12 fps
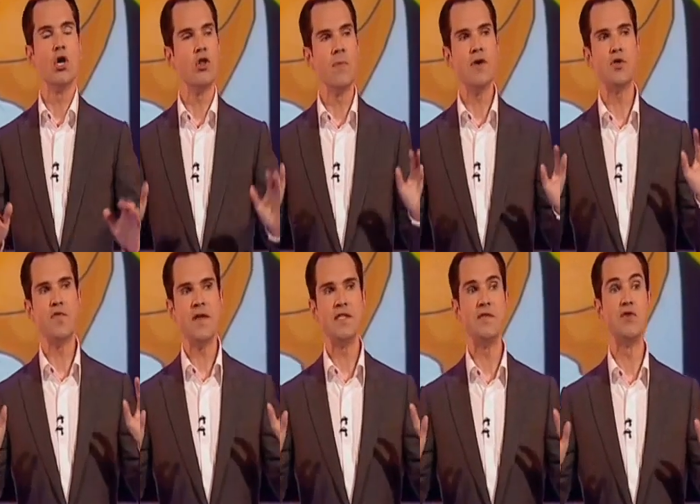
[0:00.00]
Now, the most
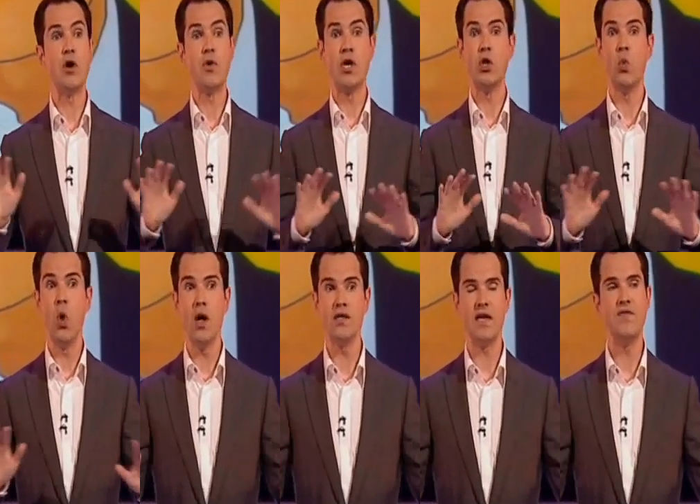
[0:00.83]
offensive joke in the
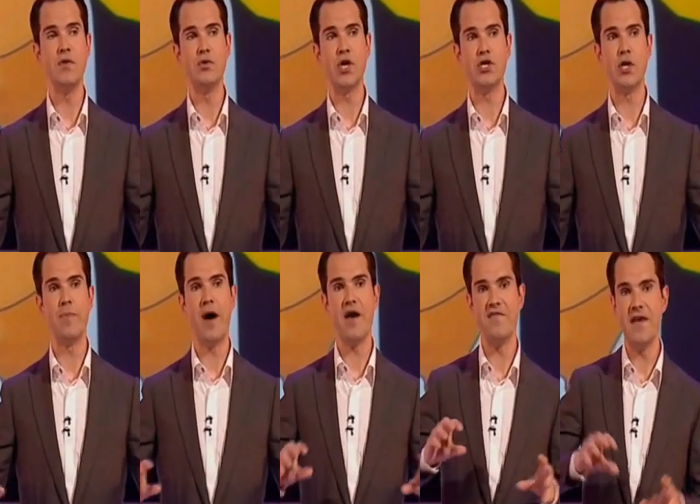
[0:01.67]
world, if you judge it
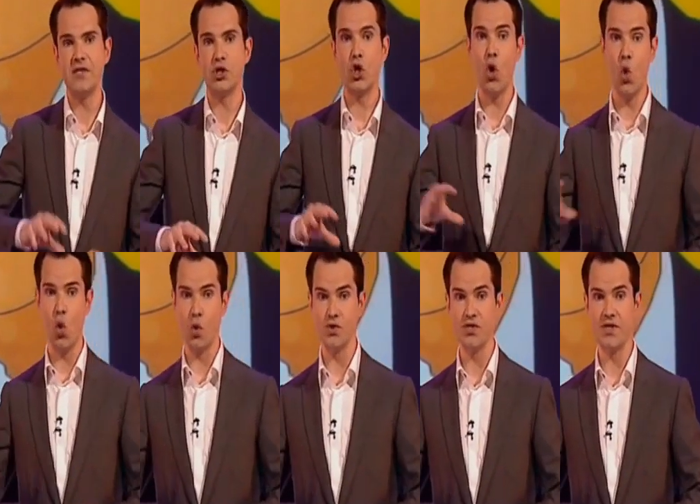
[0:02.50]
by offence
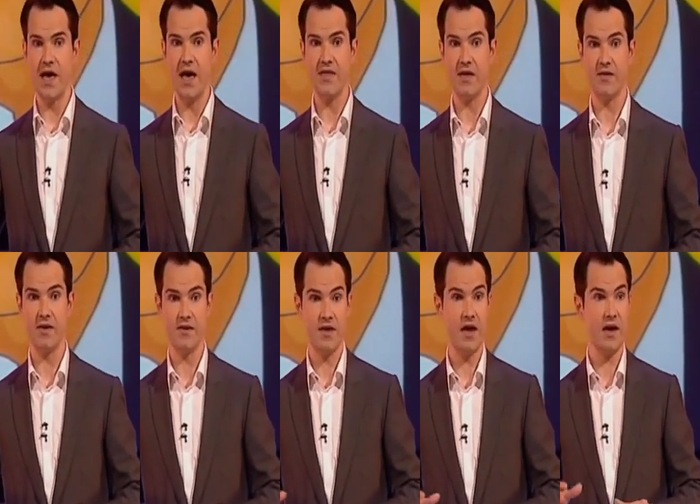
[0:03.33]
caused, yeah, the,
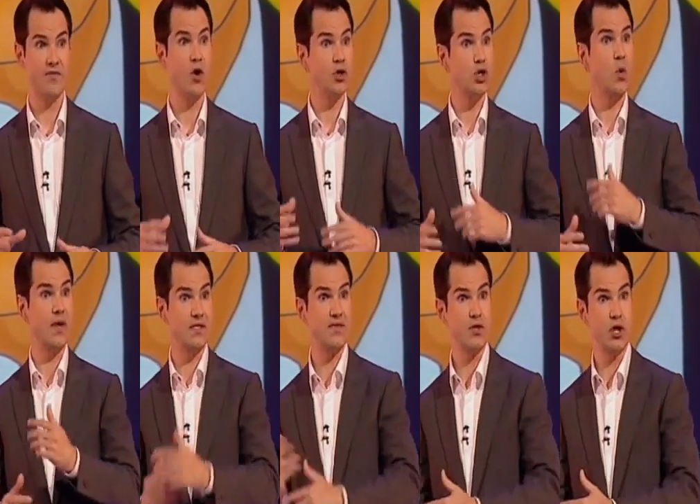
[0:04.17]
the, the, kind of
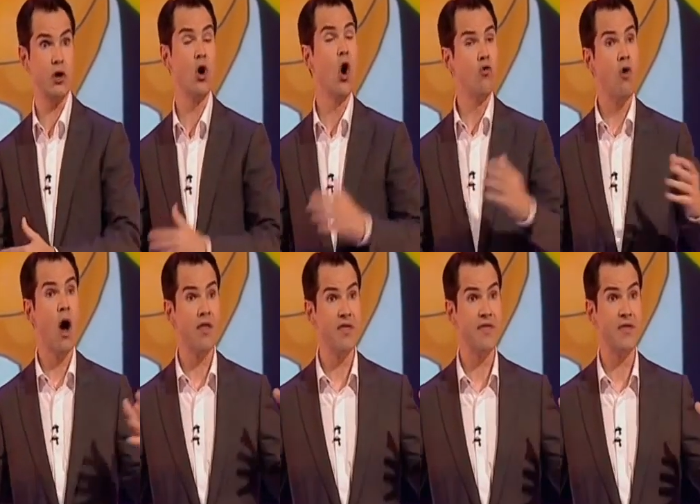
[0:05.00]
consequence of the joke,
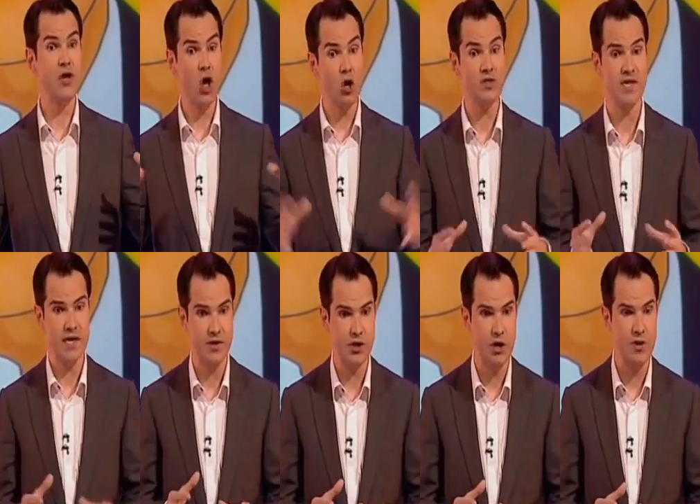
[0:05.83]
rather than the content
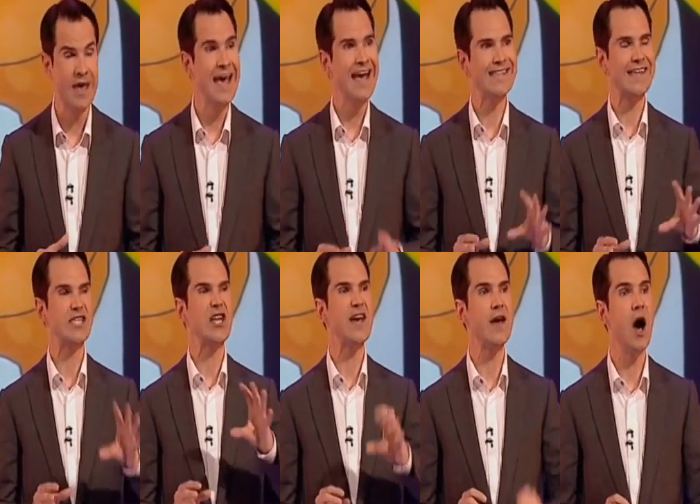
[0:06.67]
of the joke, is
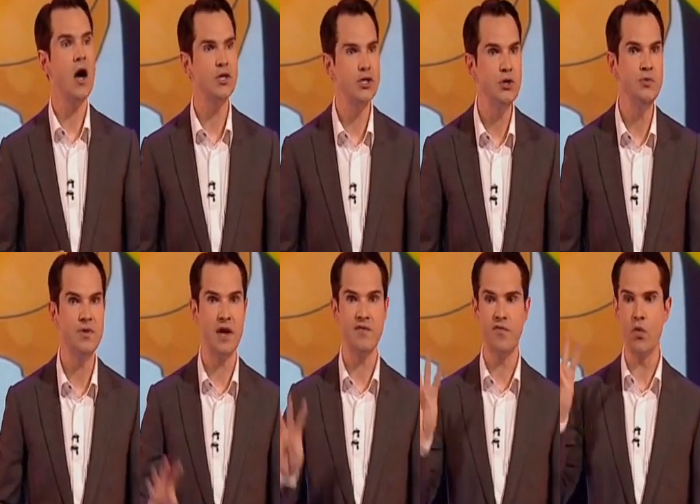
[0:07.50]
actually a cartoon
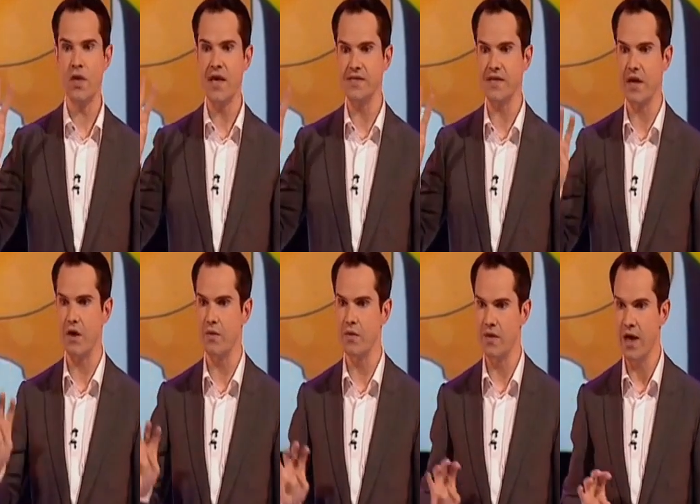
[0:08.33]
done four years
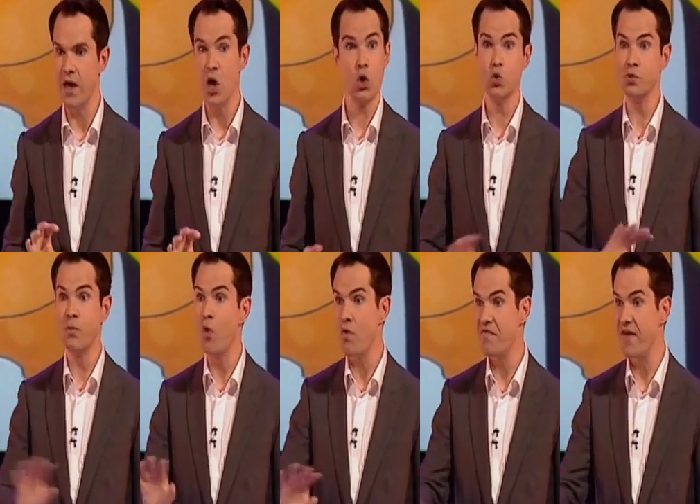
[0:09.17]
ago. Yeah? Caused
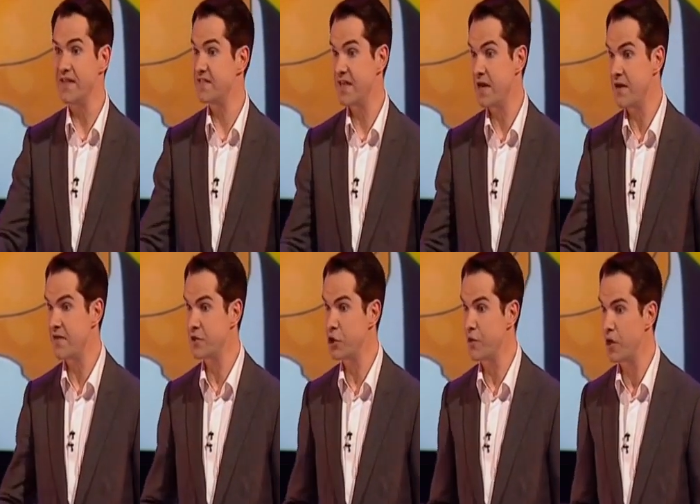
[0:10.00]
more offence than any
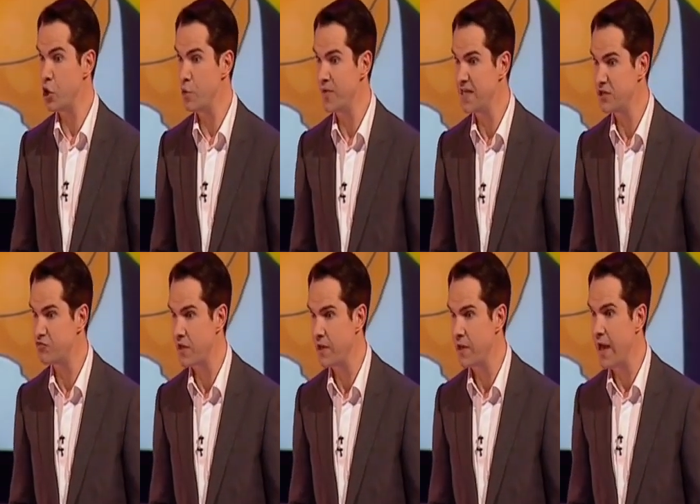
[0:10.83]
other joke in human history.